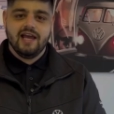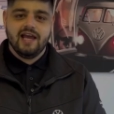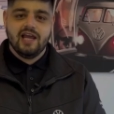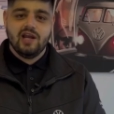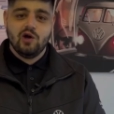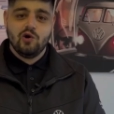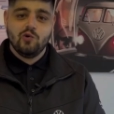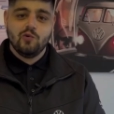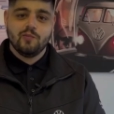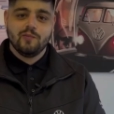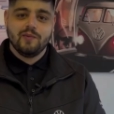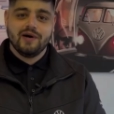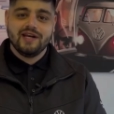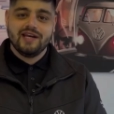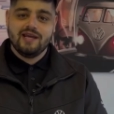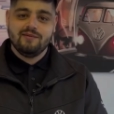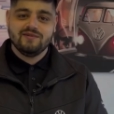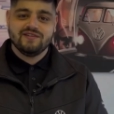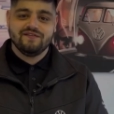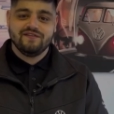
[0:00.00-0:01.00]
Hello, my
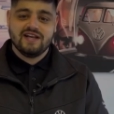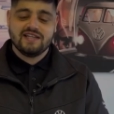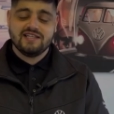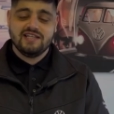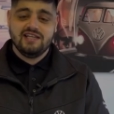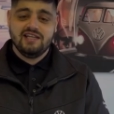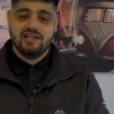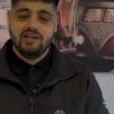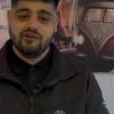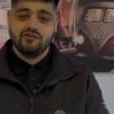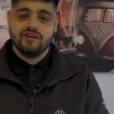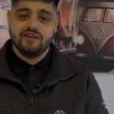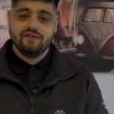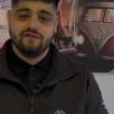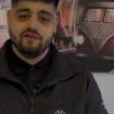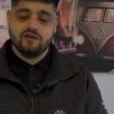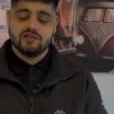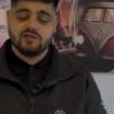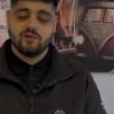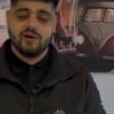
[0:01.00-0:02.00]
name's Fazzy here at the
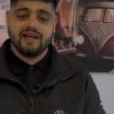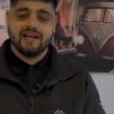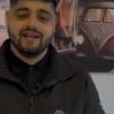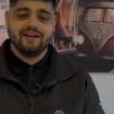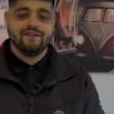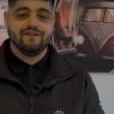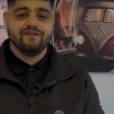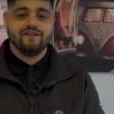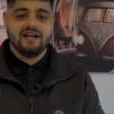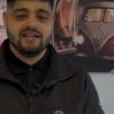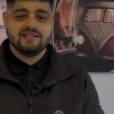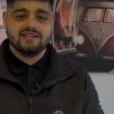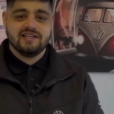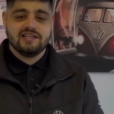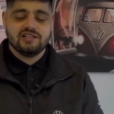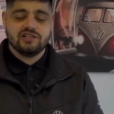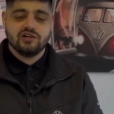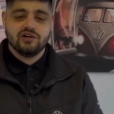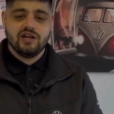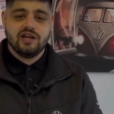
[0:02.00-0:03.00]
Volkswagen Van
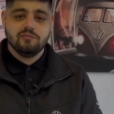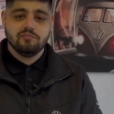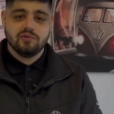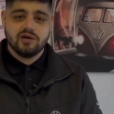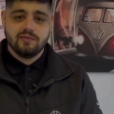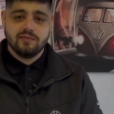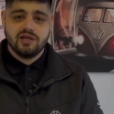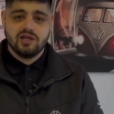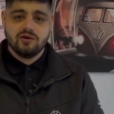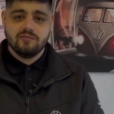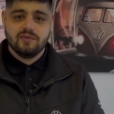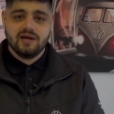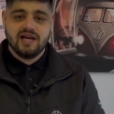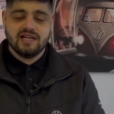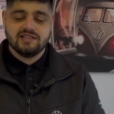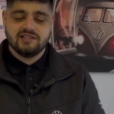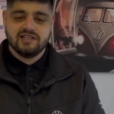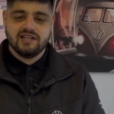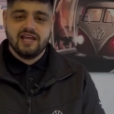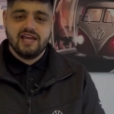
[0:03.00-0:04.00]
Centre in Birmingham
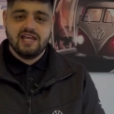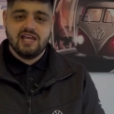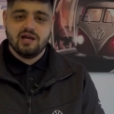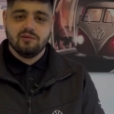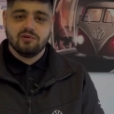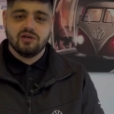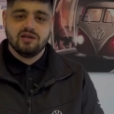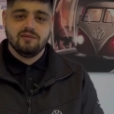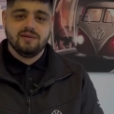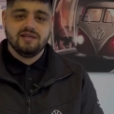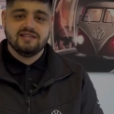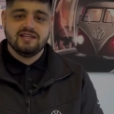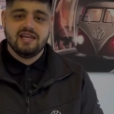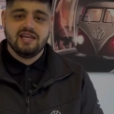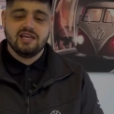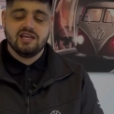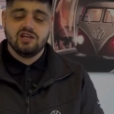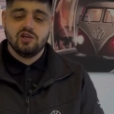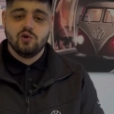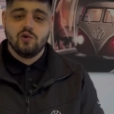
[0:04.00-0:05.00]
and today I'm going to be
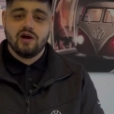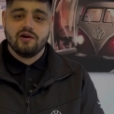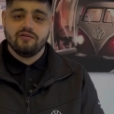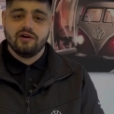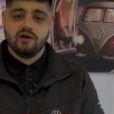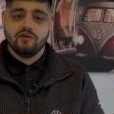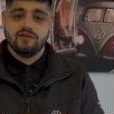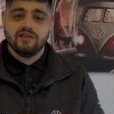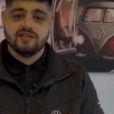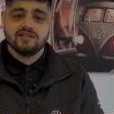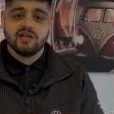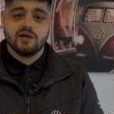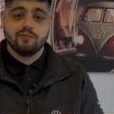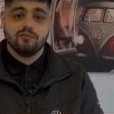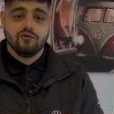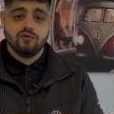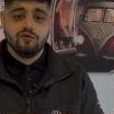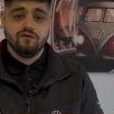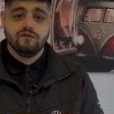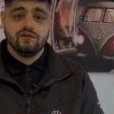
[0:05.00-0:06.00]
taking you around this
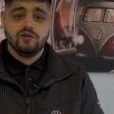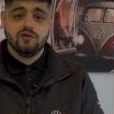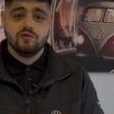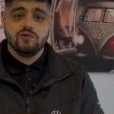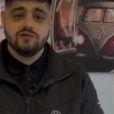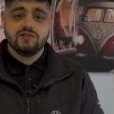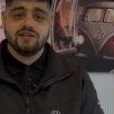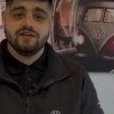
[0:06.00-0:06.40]
approved used